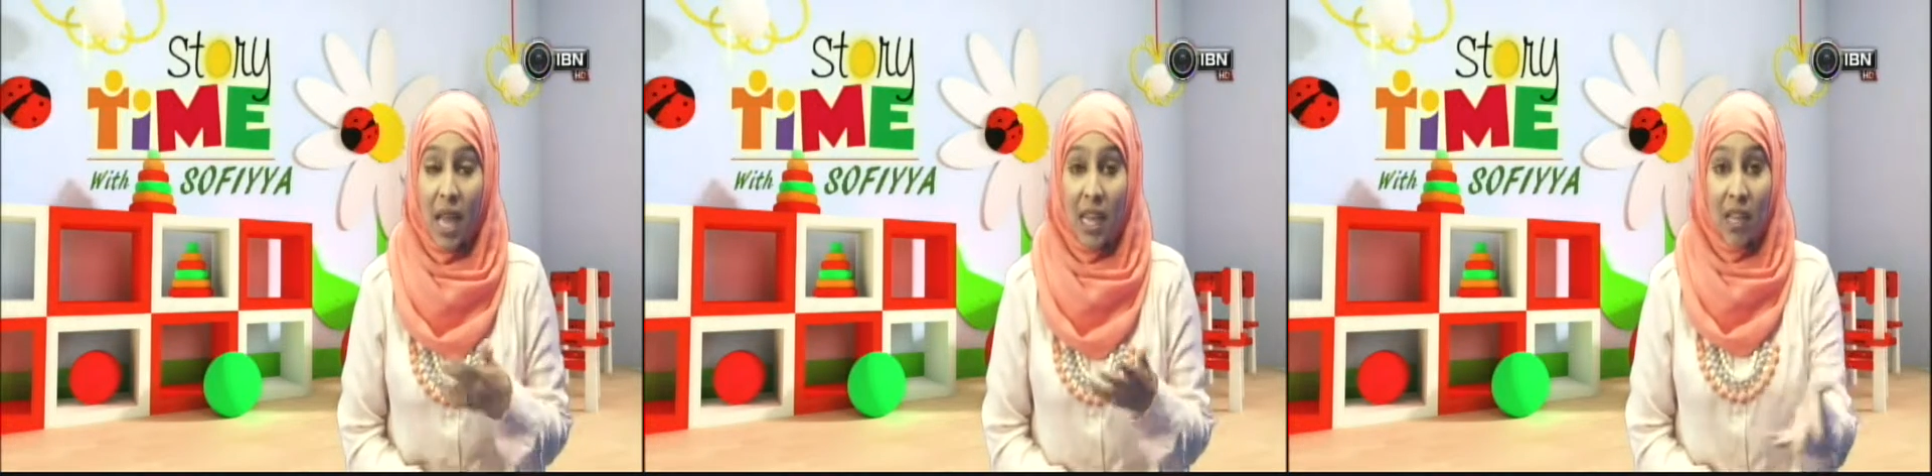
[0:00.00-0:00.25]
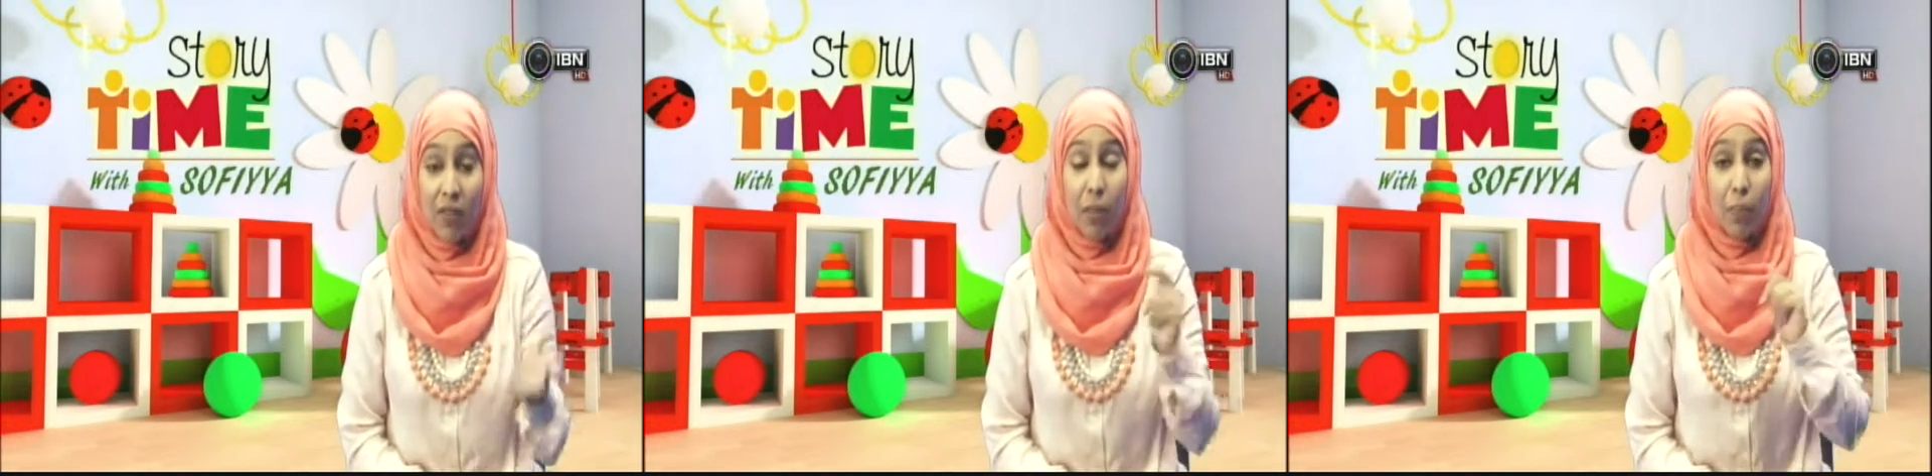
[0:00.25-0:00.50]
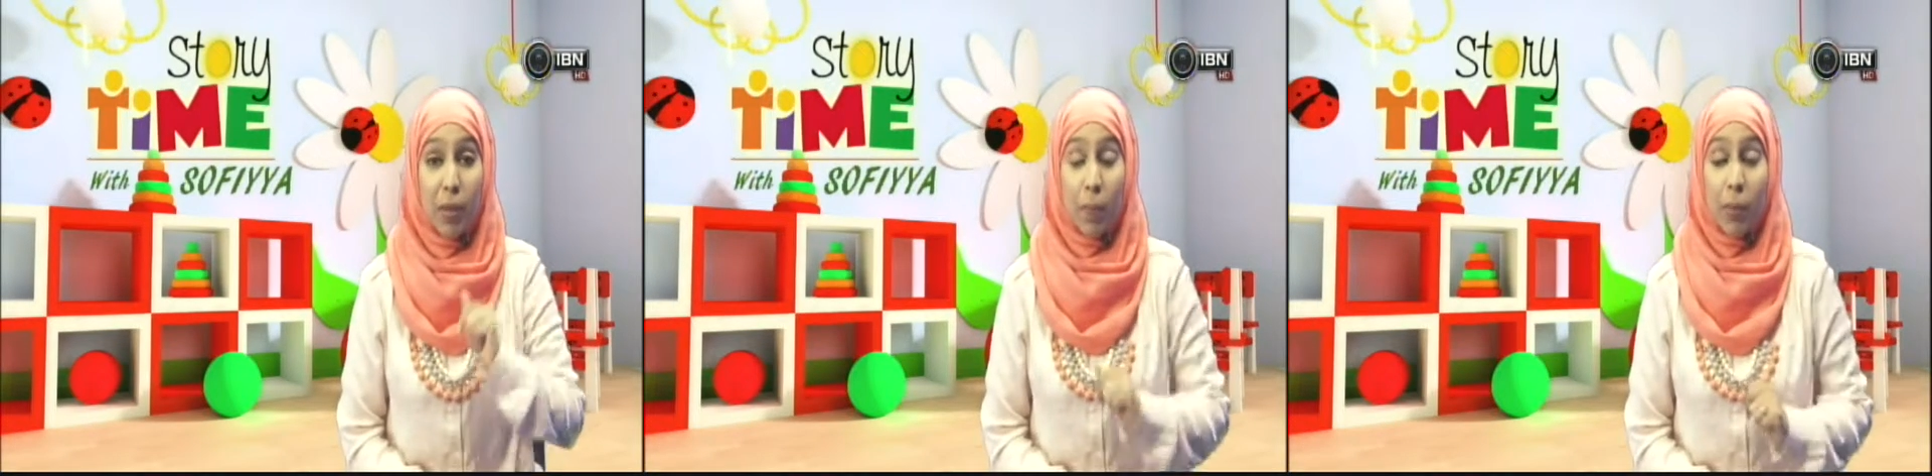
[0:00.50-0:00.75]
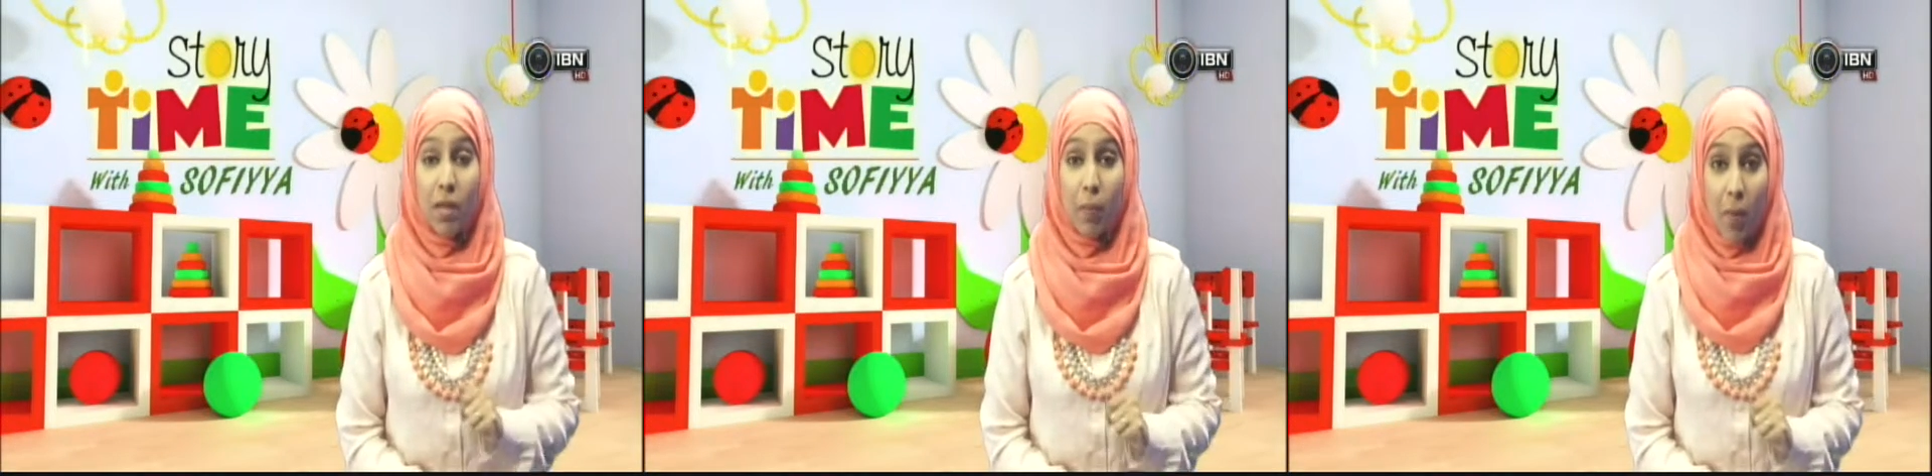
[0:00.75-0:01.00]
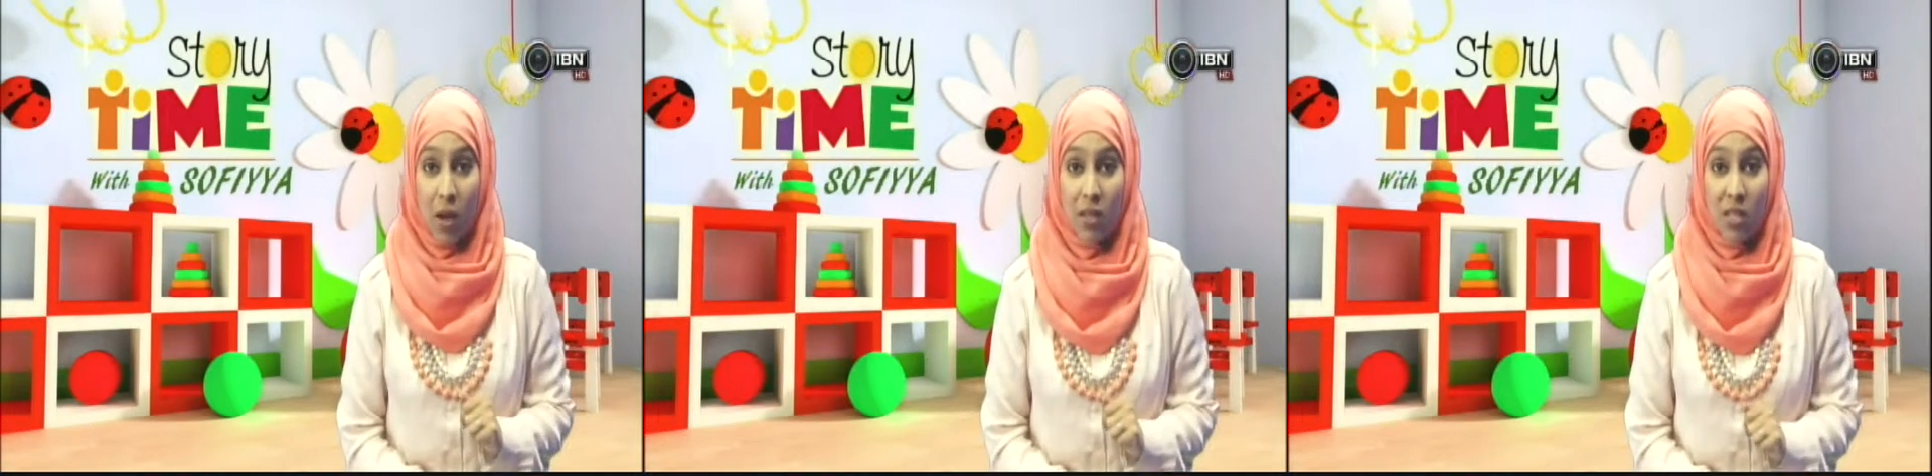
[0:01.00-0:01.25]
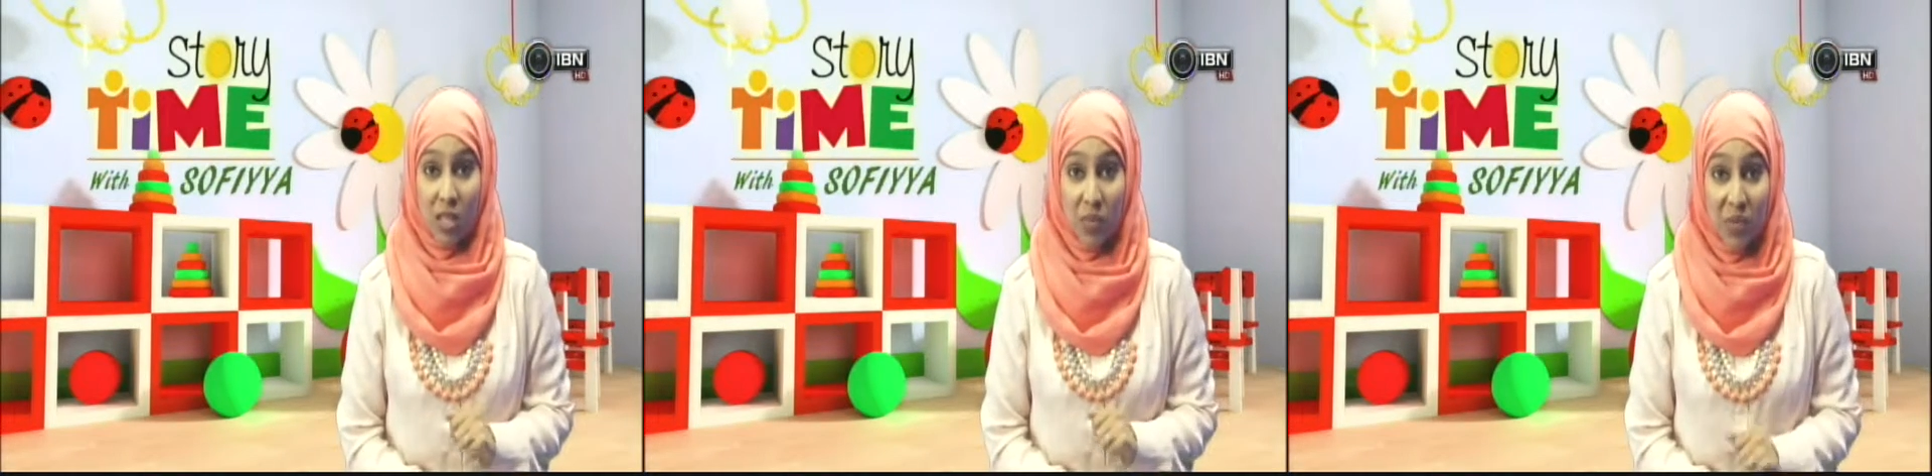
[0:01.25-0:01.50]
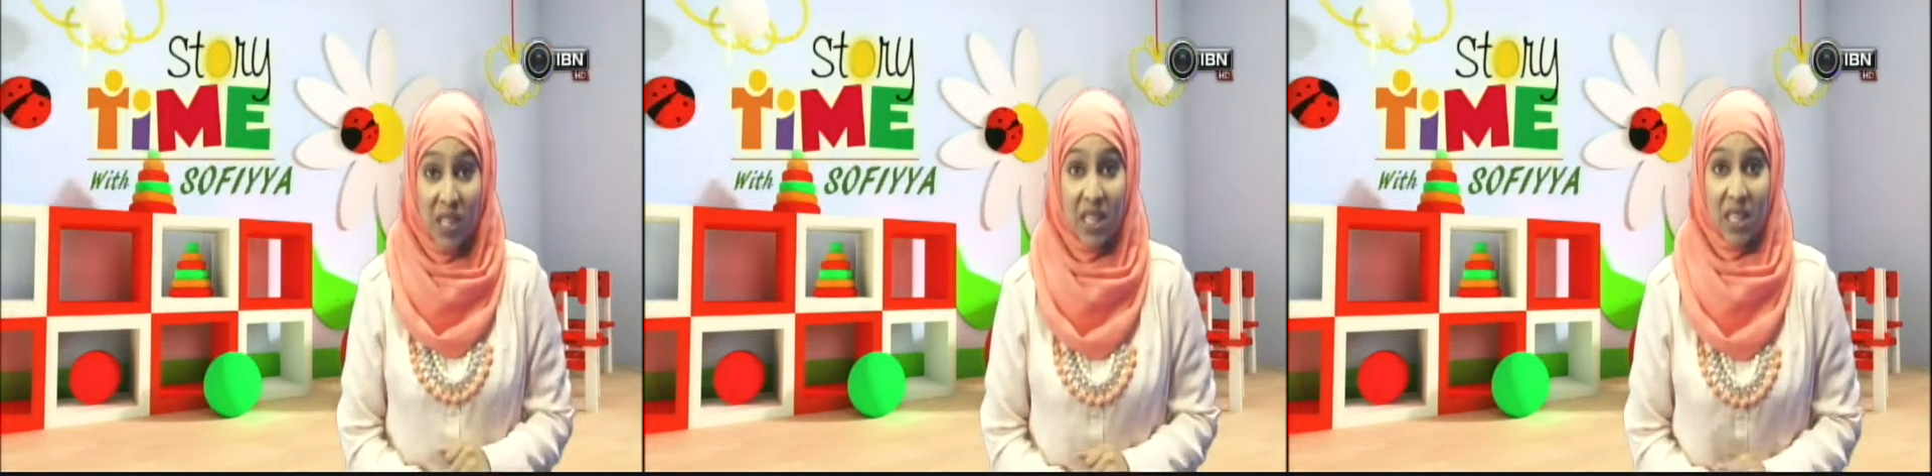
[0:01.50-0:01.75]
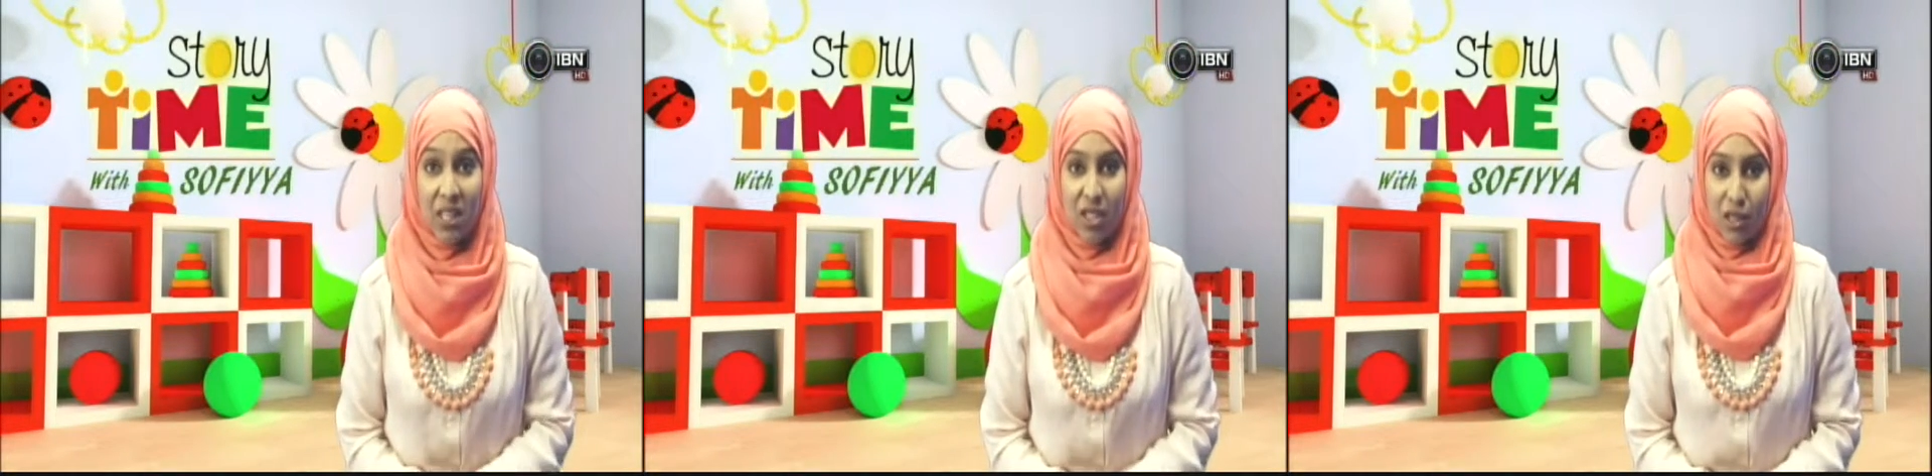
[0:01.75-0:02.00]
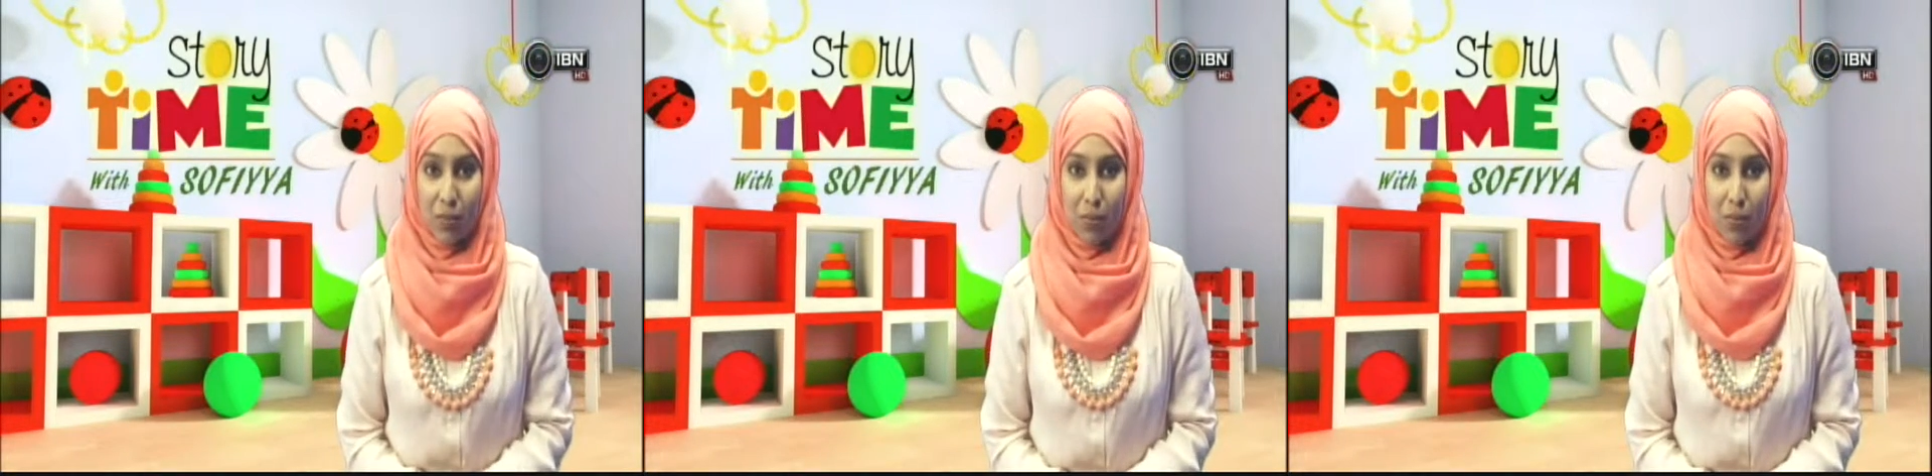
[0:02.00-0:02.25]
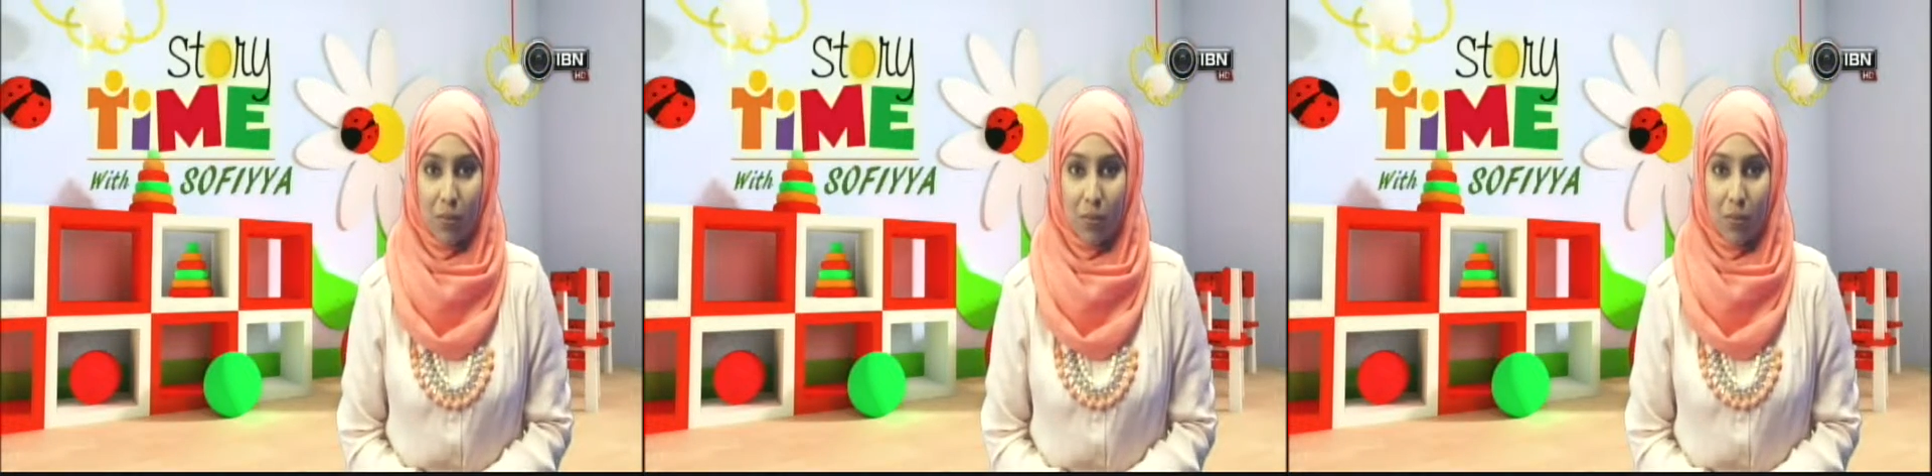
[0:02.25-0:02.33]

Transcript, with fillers: and even people amongst their village.